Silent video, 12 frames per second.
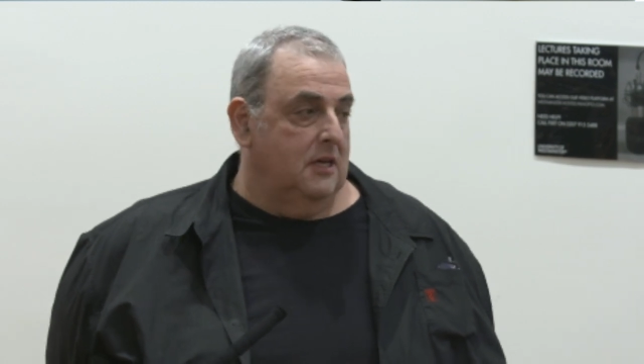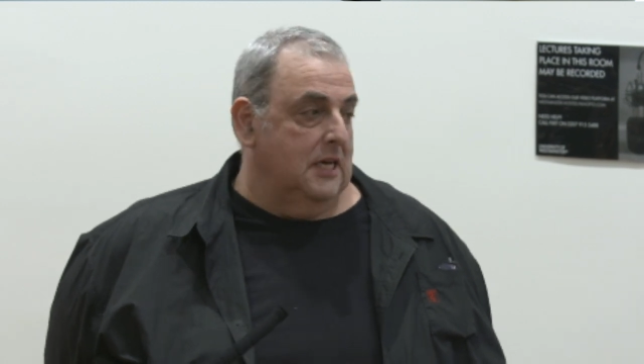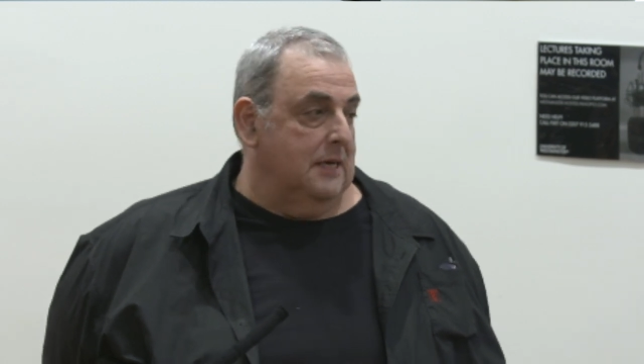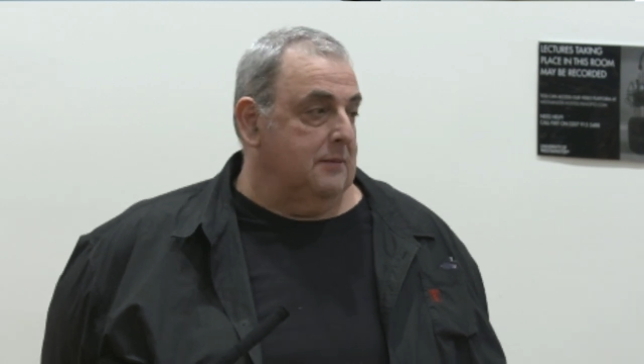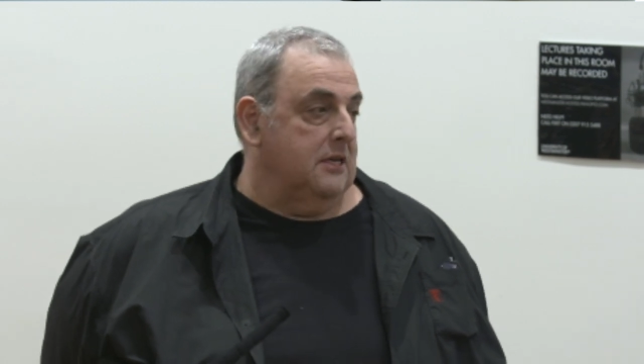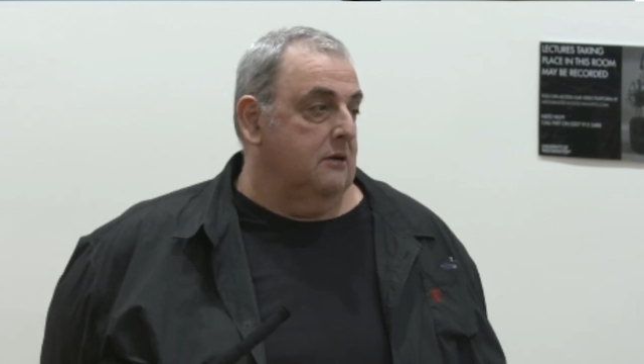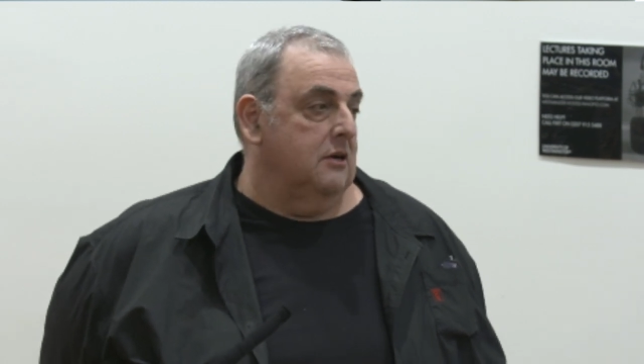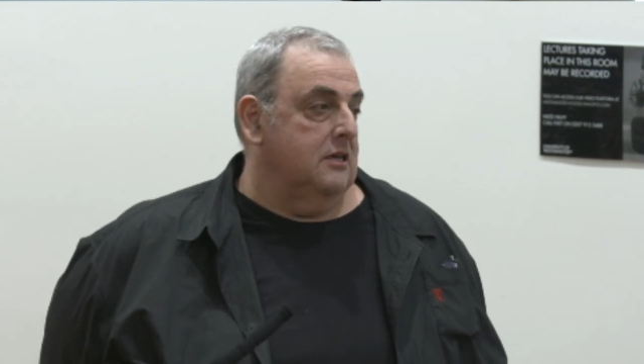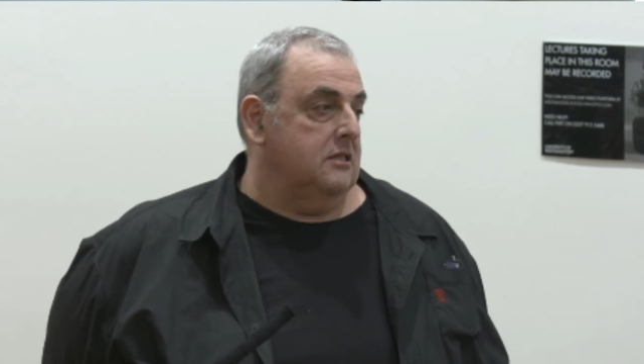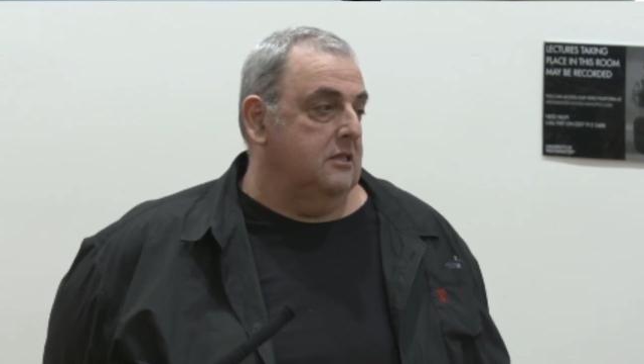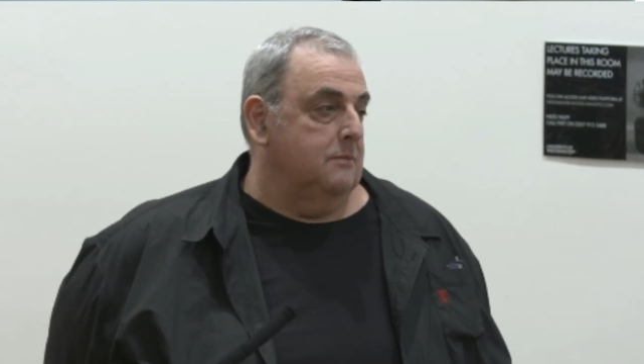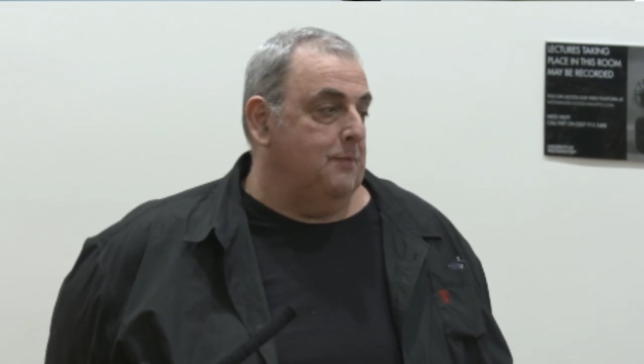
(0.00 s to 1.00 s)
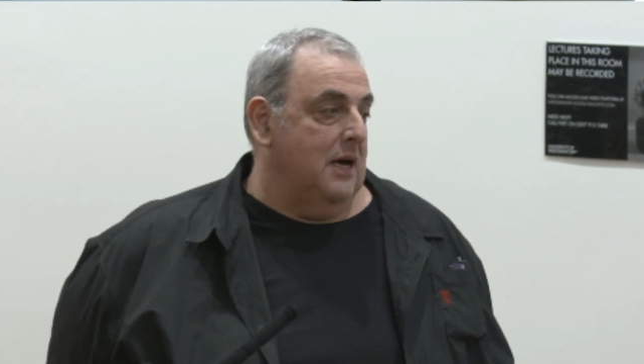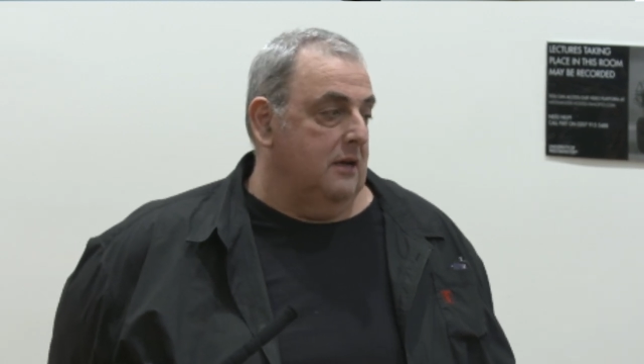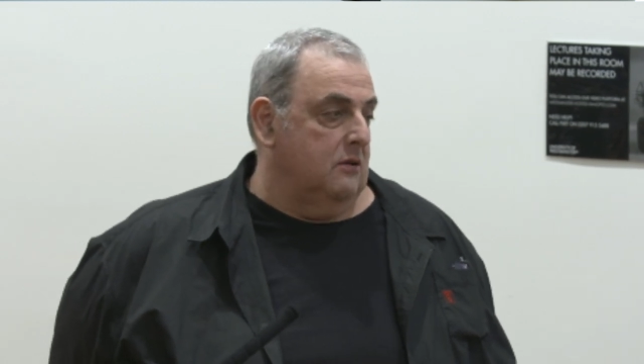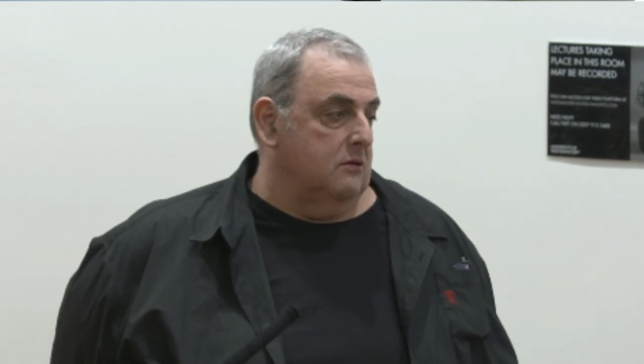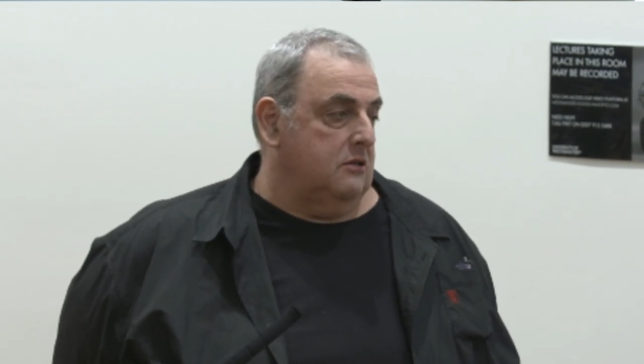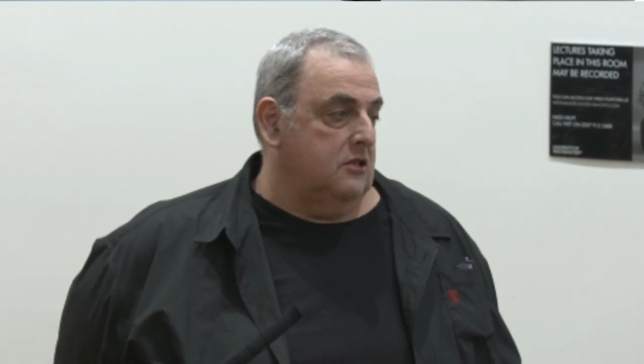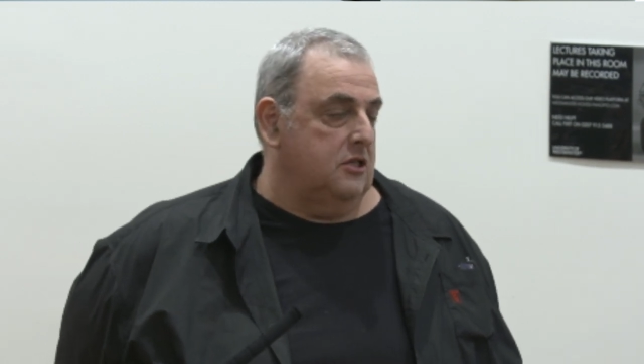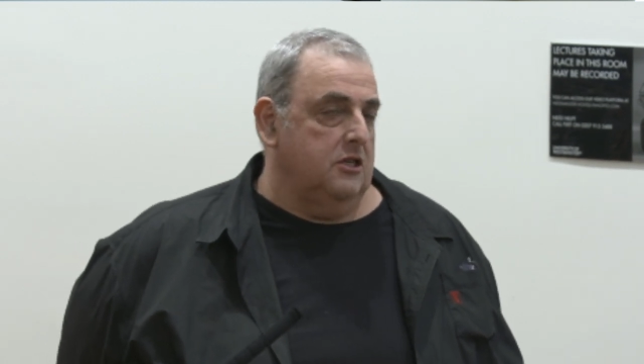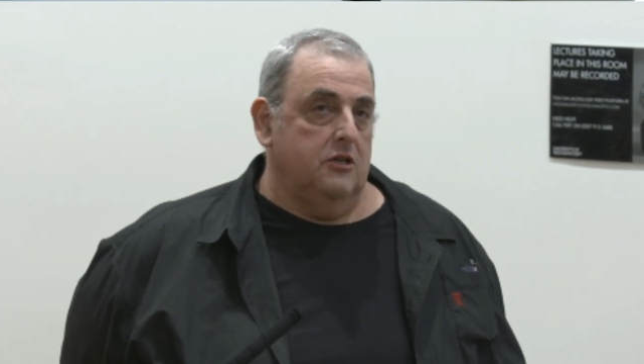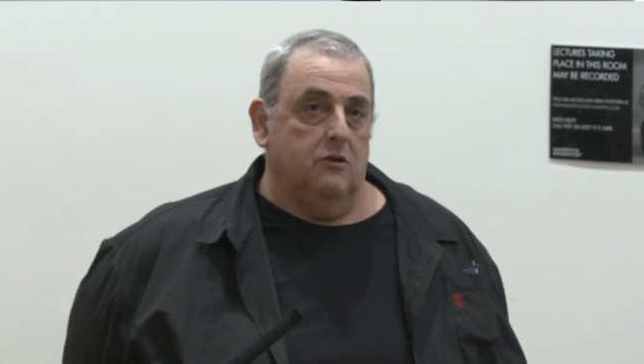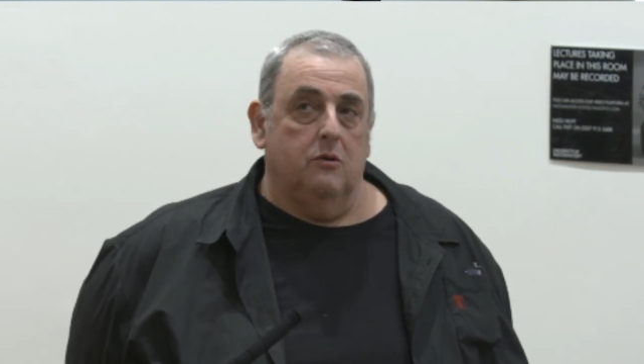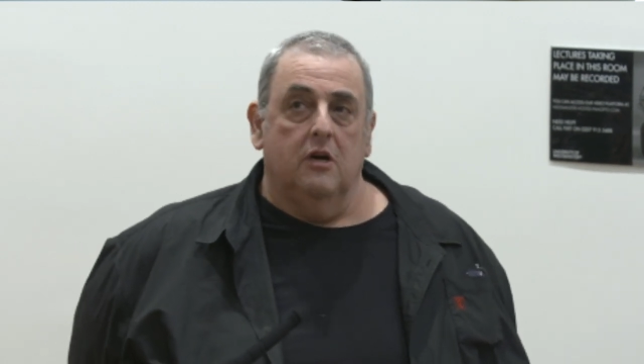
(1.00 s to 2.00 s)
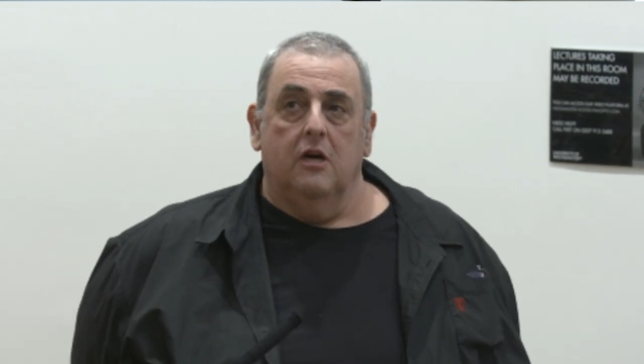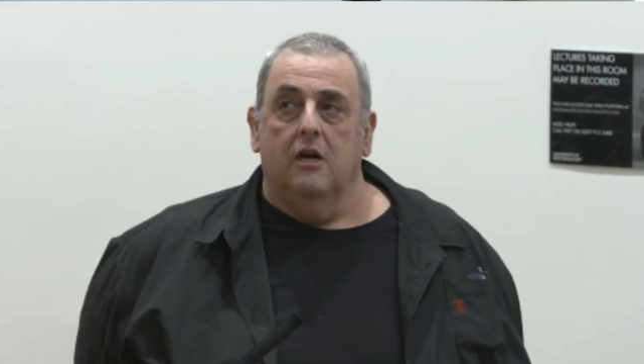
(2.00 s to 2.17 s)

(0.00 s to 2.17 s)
I'm going to ask the panel to